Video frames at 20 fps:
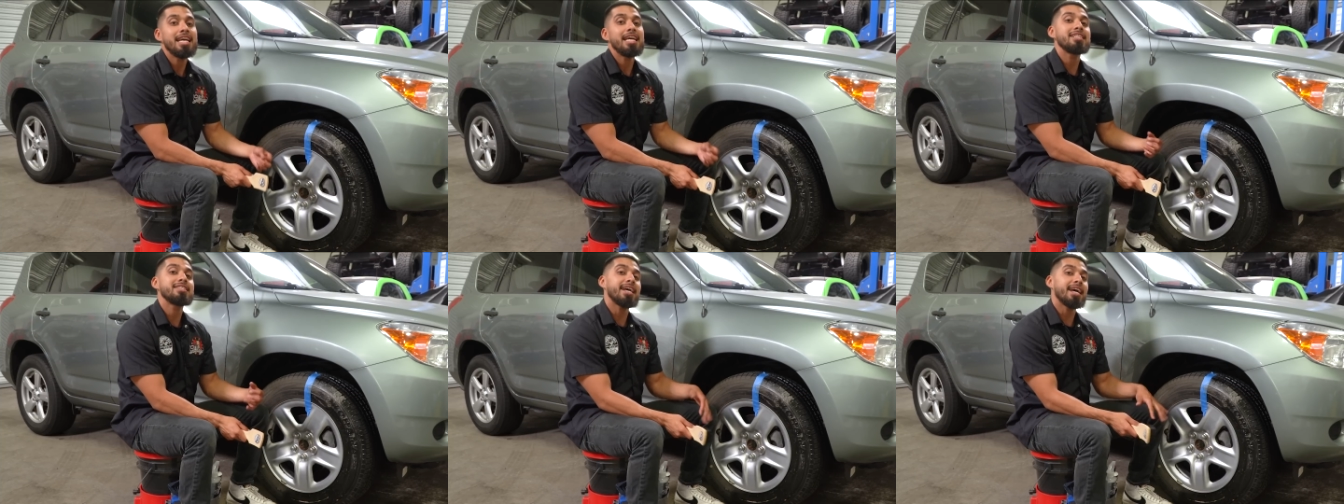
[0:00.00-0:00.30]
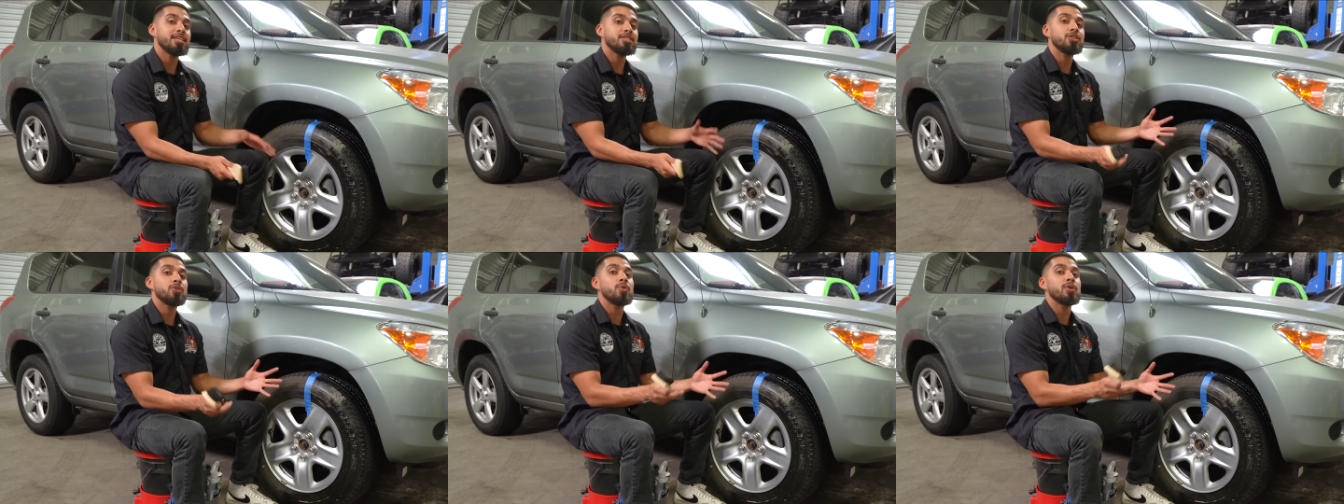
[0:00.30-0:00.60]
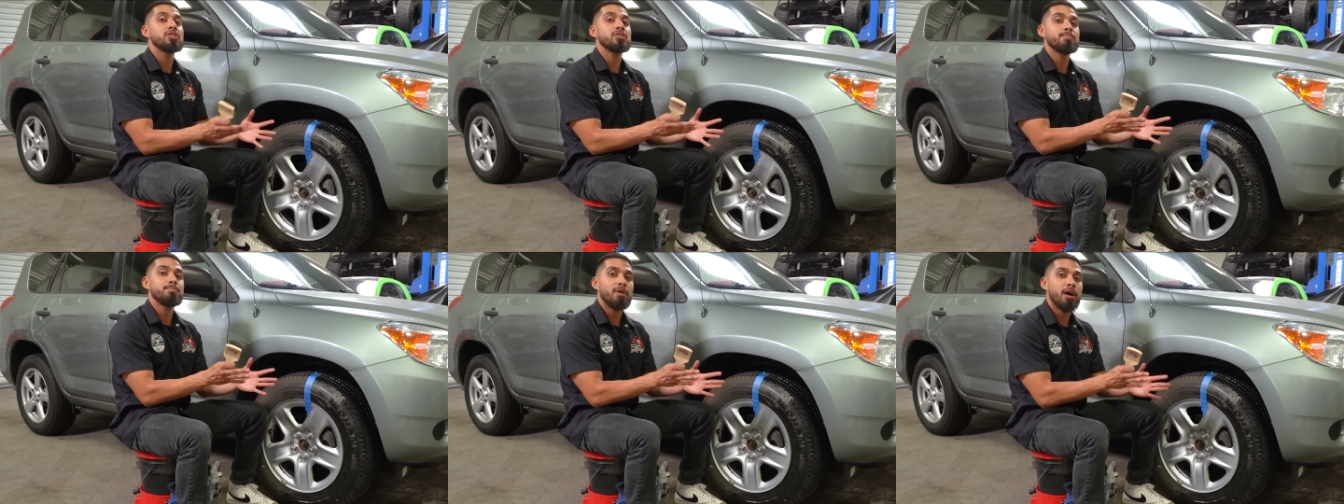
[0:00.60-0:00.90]
it's actually
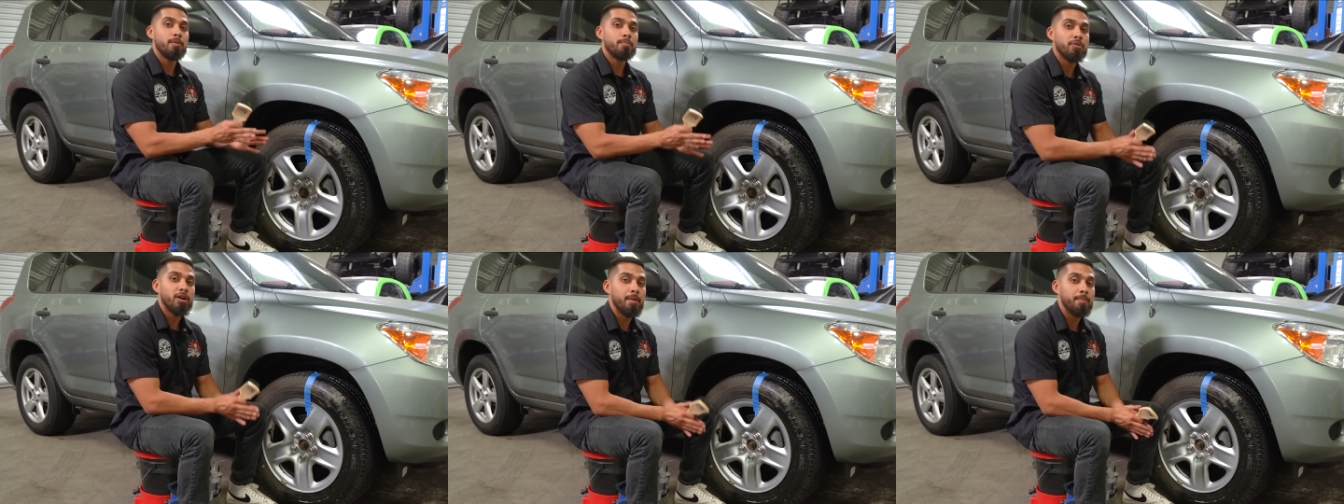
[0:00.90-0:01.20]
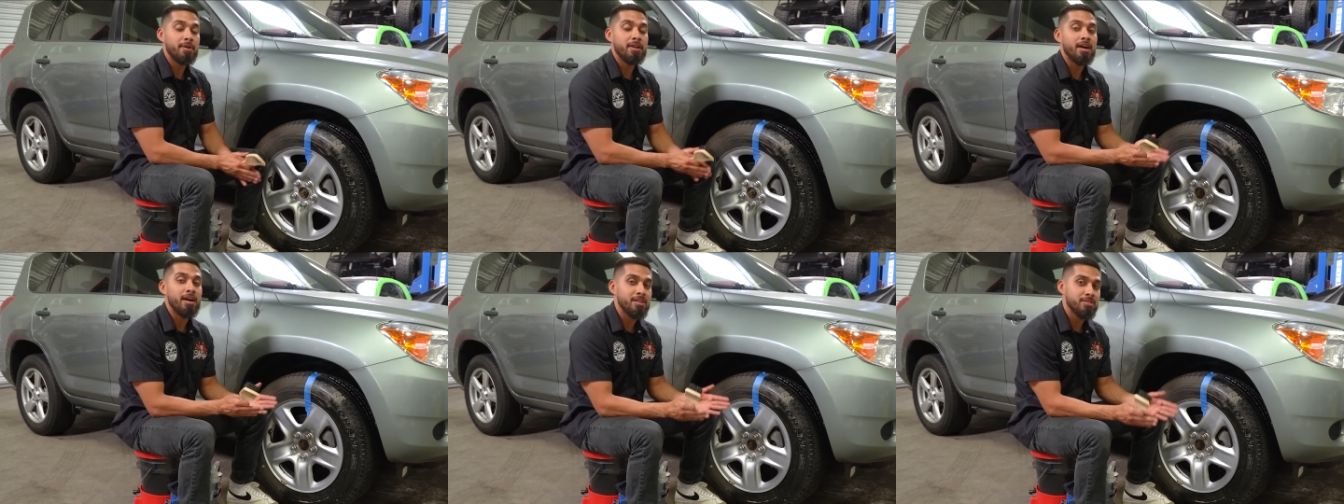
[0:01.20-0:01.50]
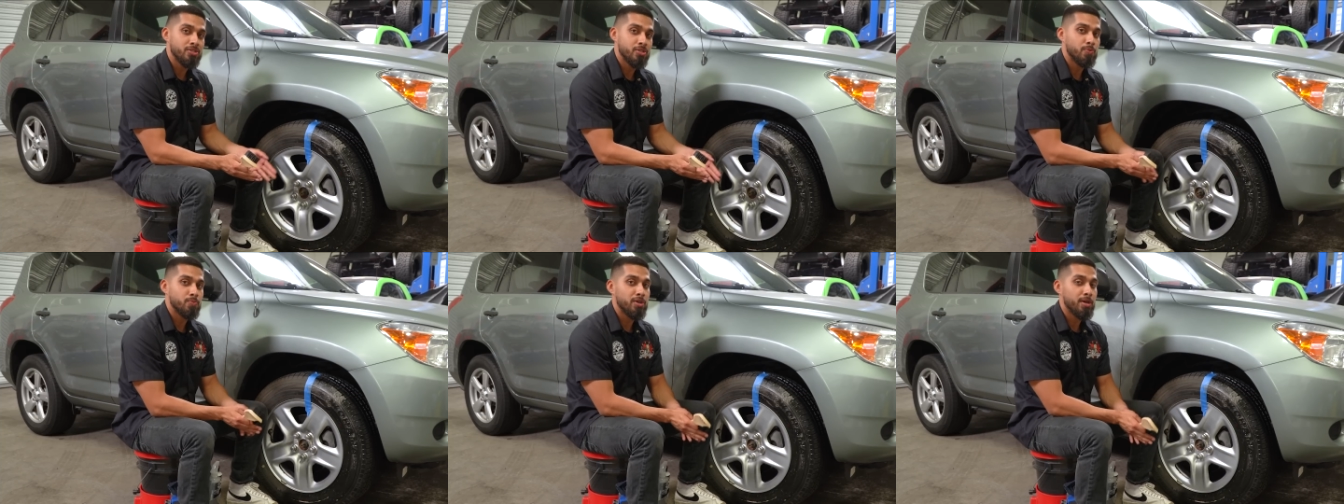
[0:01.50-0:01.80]
going to bond properly
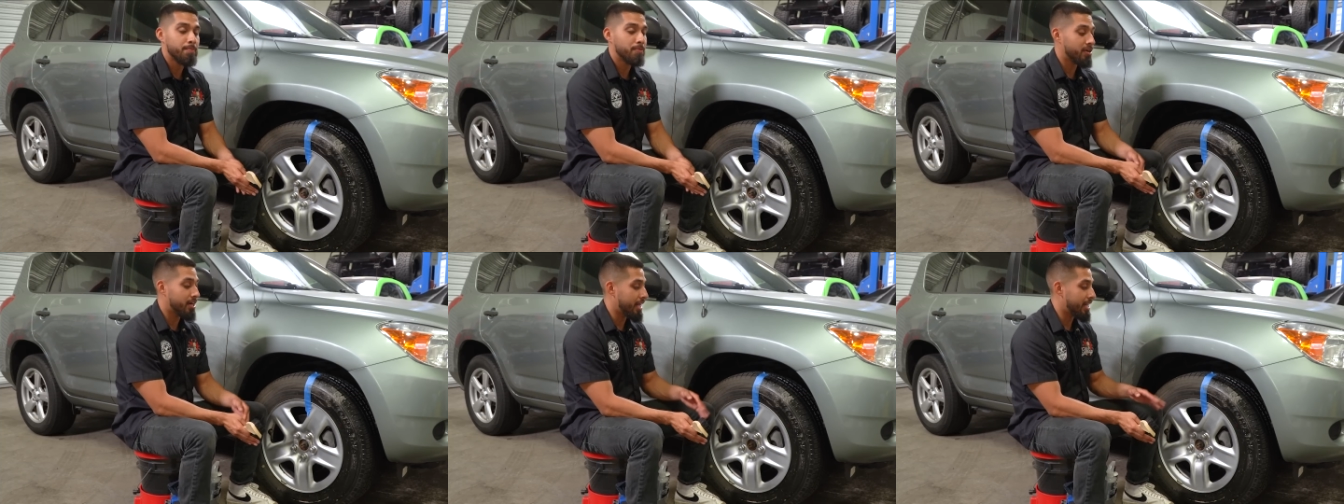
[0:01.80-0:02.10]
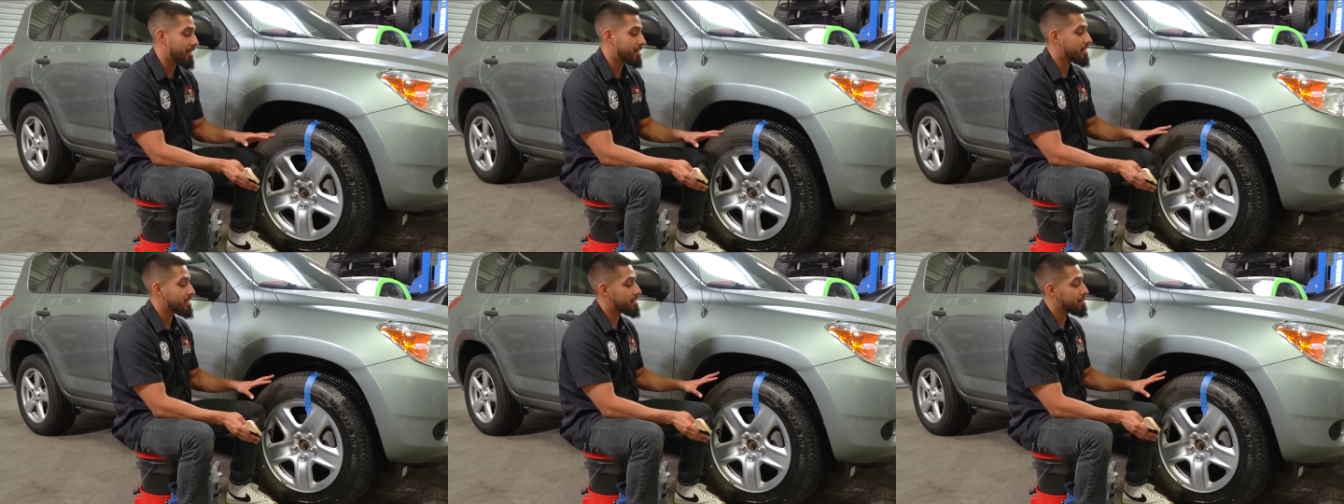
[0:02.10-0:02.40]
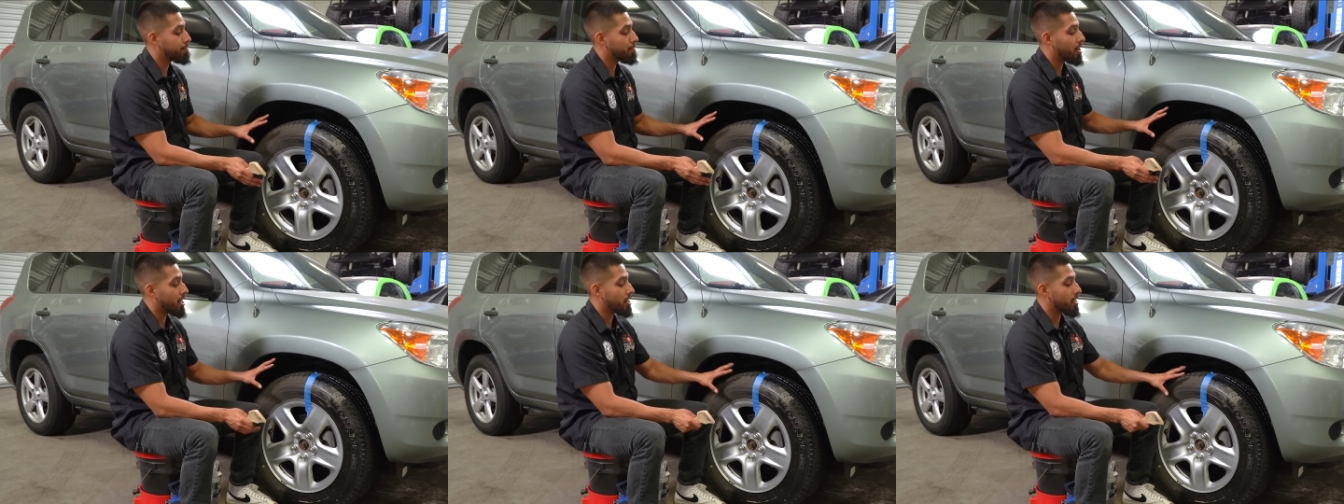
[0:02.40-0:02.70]
onto rubber and it
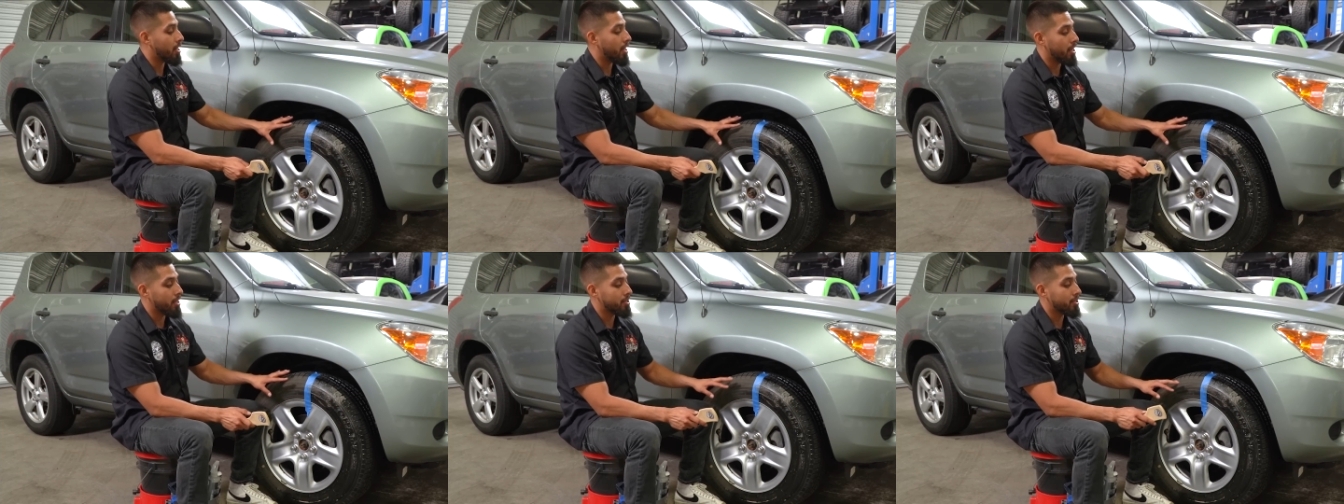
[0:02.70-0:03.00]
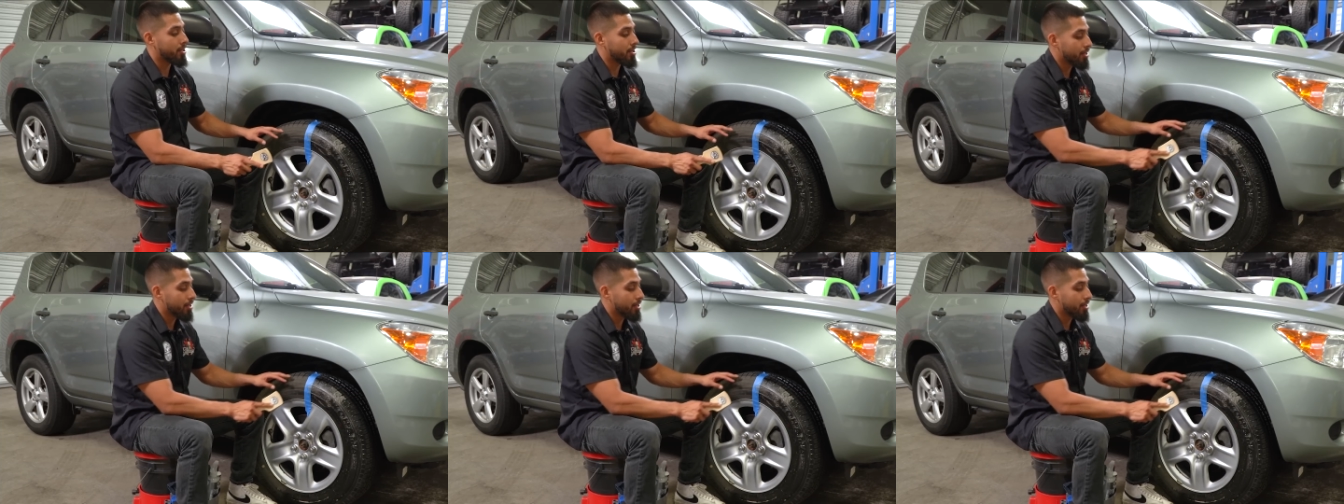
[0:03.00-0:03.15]
doesn't bond on